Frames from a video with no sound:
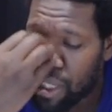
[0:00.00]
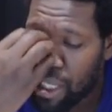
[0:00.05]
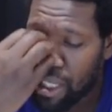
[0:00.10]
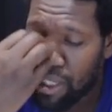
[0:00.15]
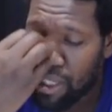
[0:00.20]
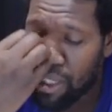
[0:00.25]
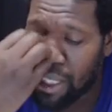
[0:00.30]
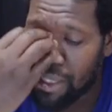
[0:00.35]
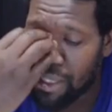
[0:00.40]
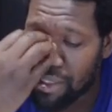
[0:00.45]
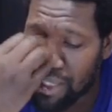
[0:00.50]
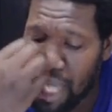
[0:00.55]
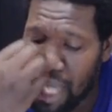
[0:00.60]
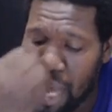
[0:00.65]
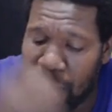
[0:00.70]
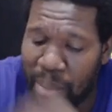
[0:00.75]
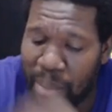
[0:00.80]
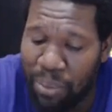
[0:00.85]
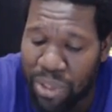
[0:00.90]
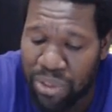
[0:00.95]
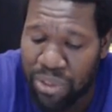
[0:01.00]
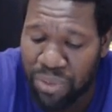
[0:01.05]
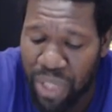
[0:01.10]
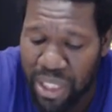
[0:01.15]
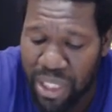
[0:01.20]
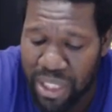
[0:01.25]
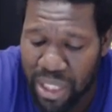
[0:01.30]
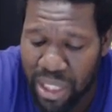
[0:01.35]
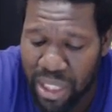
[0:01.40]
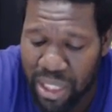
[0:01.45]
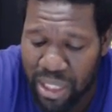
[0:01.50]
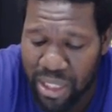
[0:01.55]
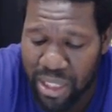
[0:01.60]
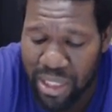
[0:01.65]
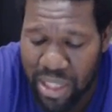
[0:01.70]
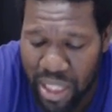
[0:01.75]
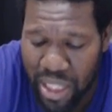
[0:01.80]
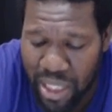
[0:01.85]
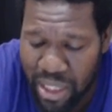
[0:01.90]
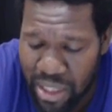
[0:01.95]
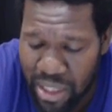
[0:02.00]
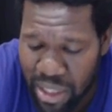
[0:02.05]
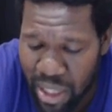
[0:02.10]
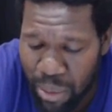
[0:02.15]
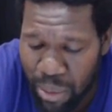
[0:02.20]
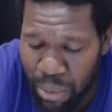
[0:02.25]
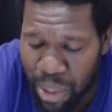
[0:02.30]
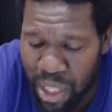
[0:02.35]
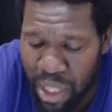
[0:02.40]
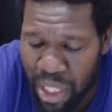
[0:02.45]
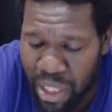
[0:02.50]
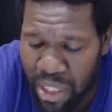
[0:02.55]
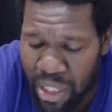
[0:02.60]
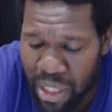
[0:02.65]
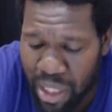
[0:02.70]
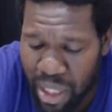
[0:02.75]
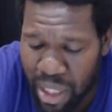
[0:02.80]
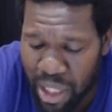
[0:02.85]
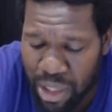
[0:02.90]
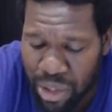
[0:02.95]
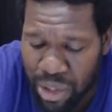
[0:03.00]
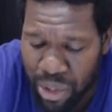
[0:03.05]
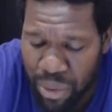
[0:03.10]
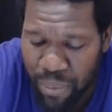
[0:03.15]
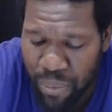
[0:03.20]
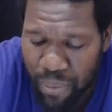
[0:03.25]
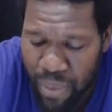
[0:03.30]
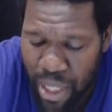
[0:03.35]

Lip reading: Now Simon was visiting the cities that were in the country,